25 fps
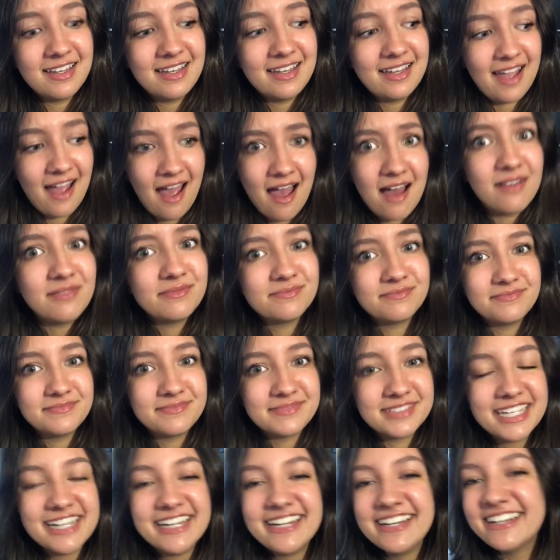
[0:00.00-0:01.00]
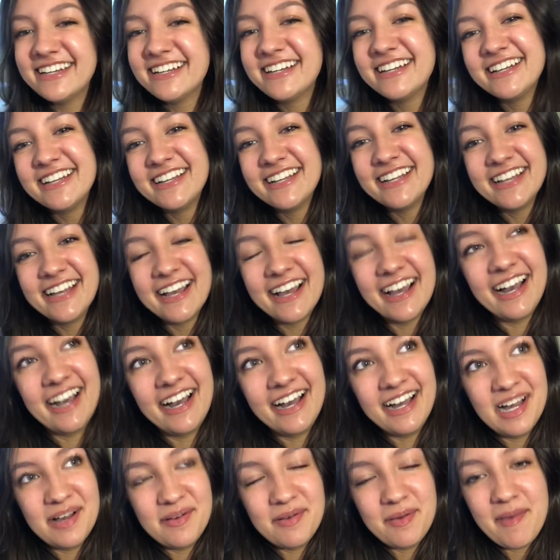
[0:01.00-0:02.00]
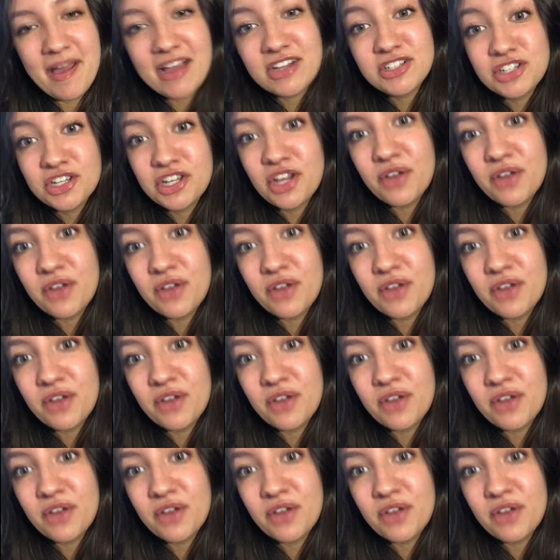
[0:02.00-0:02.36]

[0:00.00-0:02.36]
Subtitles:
yeah. I'm actually